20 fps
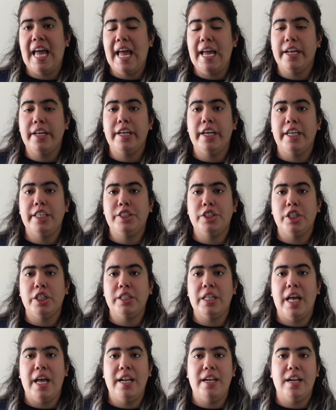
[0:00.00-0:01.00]
and
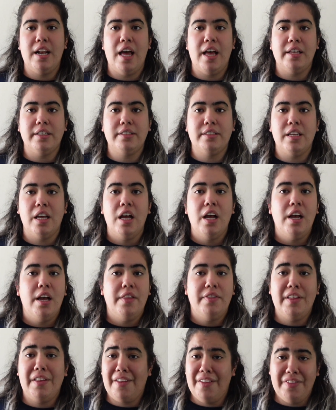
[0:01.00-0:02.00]
kitchen in less
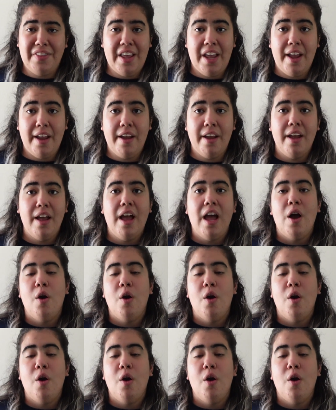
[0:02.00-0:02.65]
than a day.